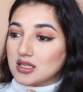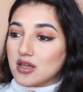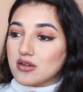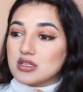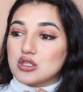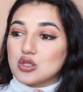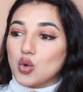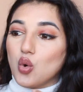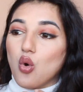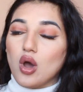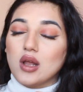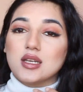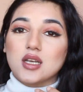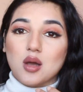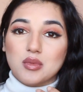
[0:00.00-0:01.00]
there is no
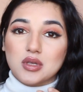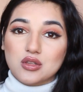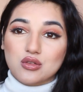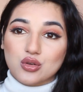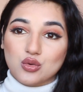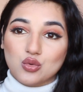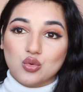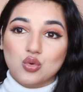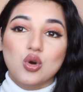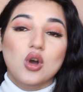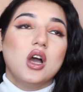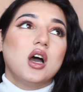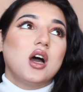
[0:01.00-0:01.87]
oil coming through.